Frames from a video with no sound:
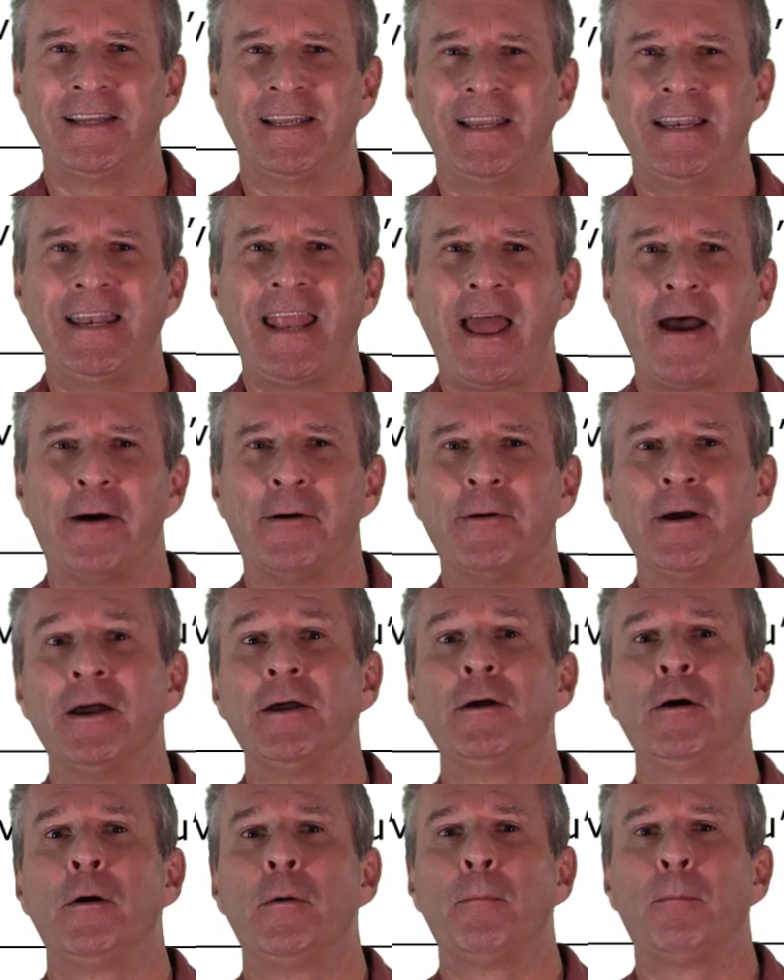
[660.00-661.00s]
Now,
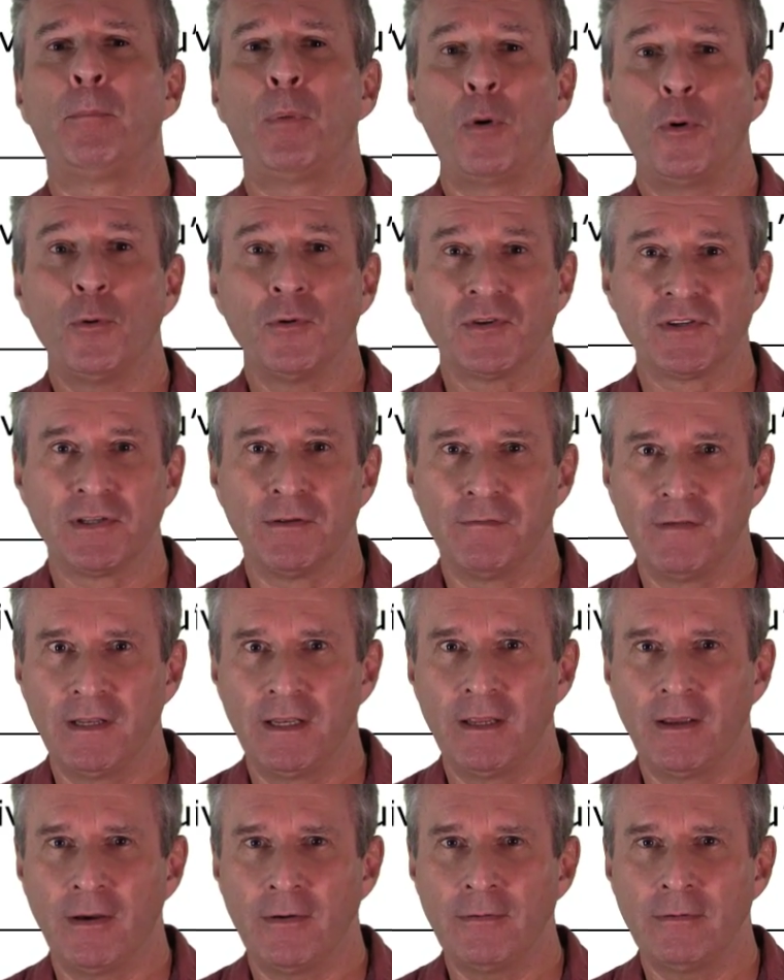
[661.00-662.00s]
pause the
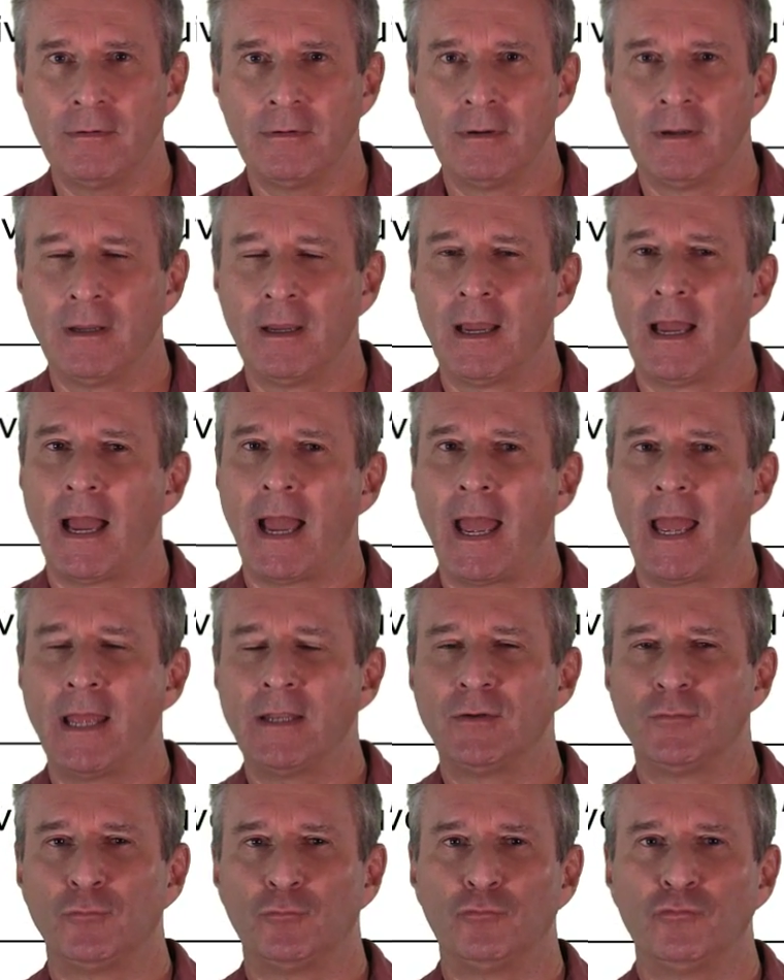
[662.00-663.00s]
video
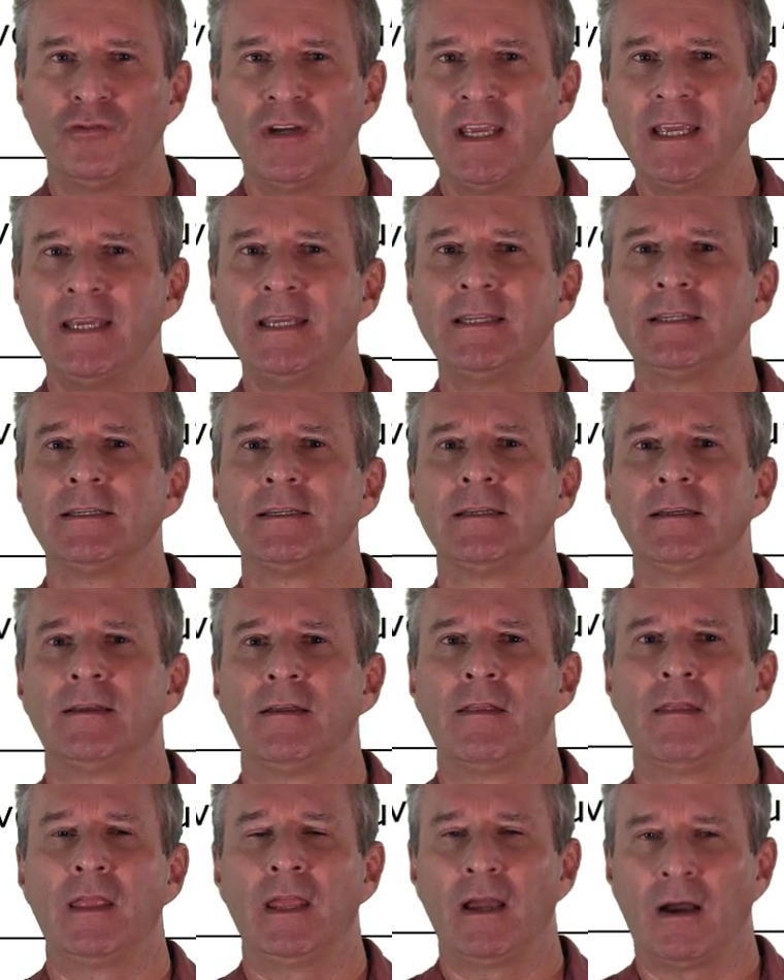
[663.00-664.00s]
and read
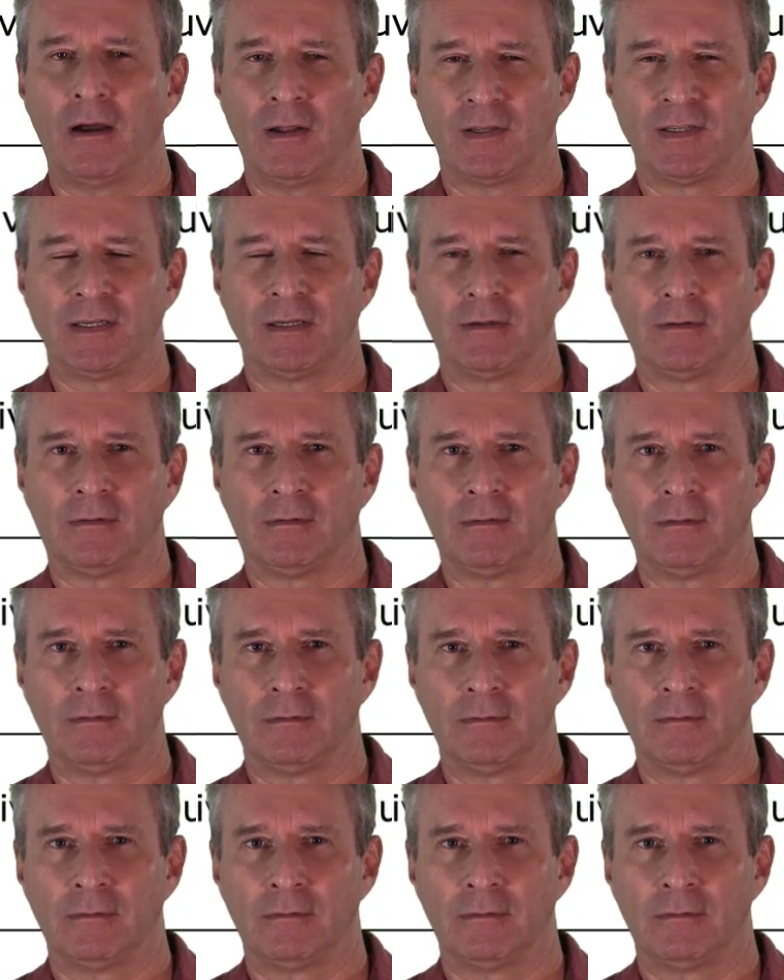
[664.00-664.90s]
the article.